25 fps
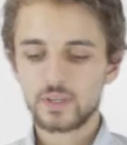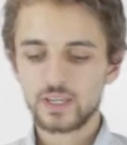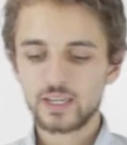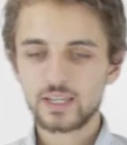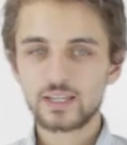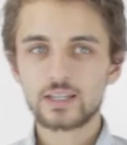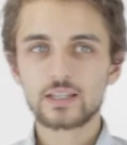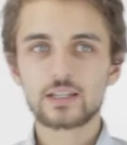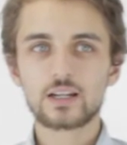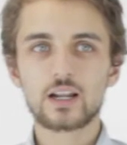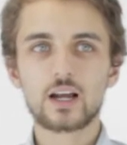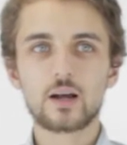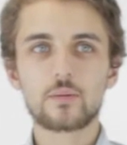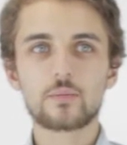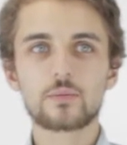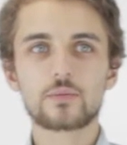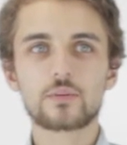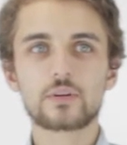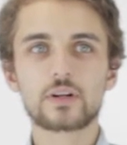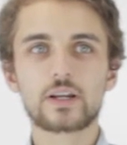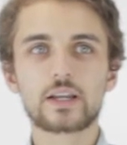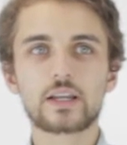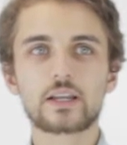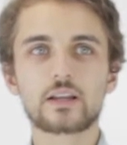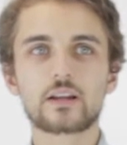It can
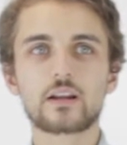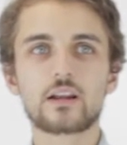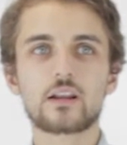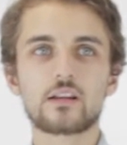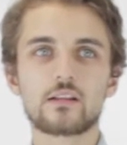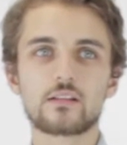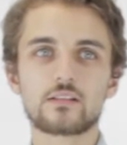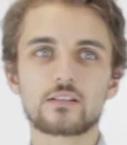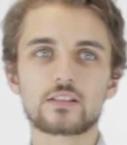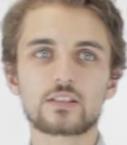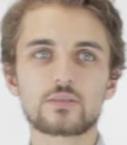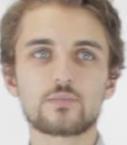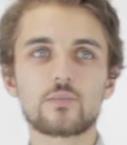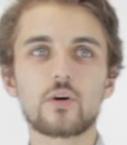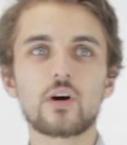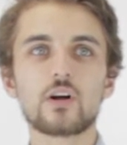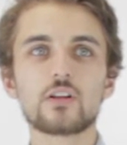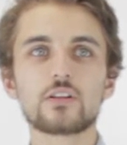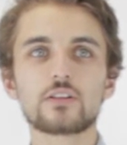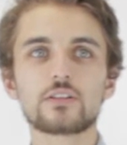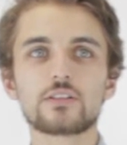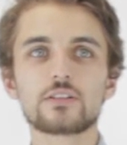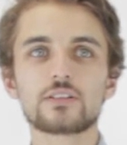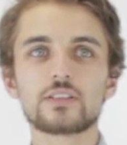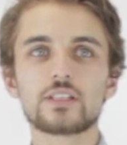operate in a
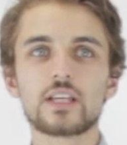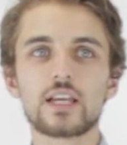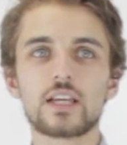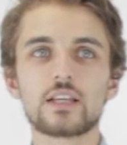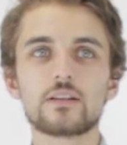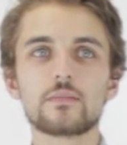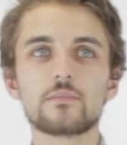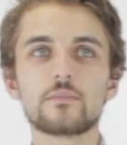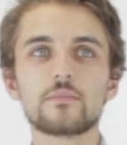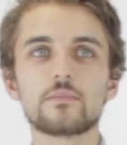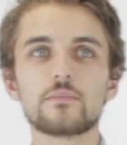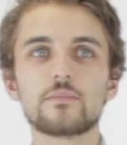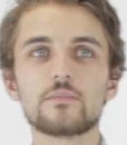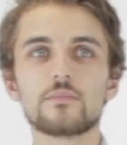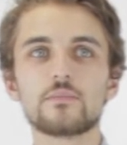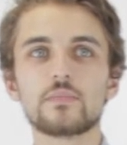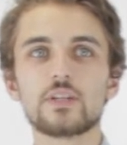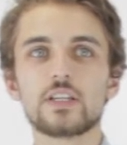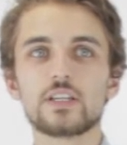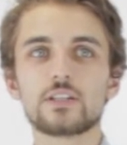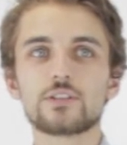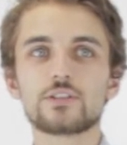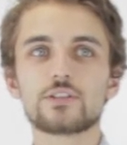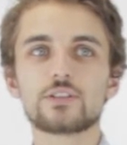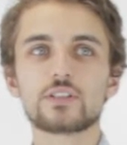smaller
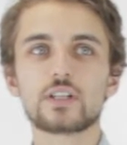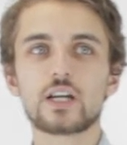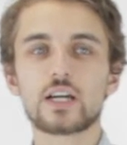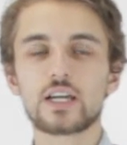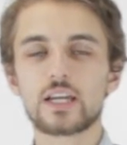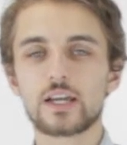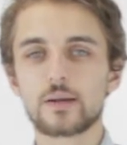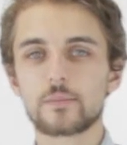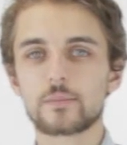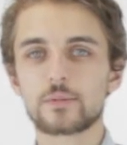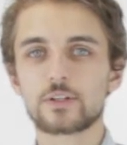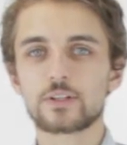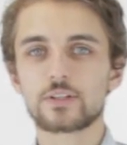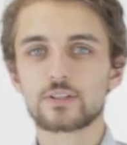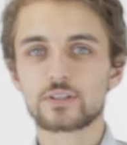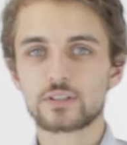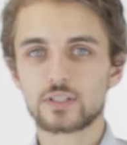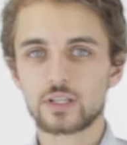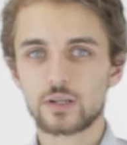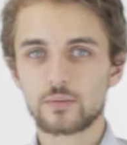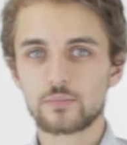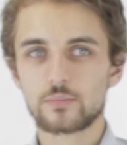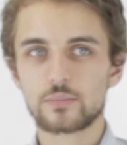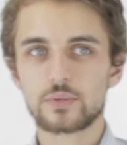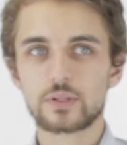10-inch diameter
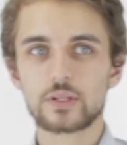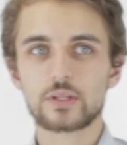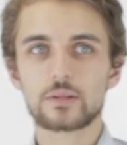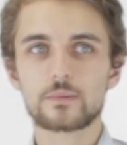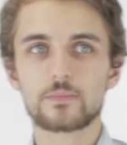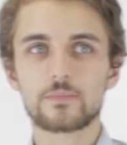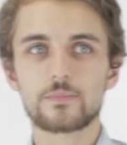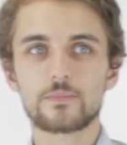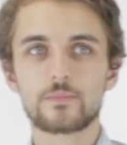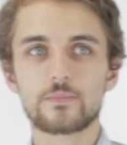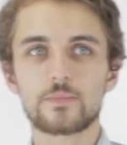sump pit.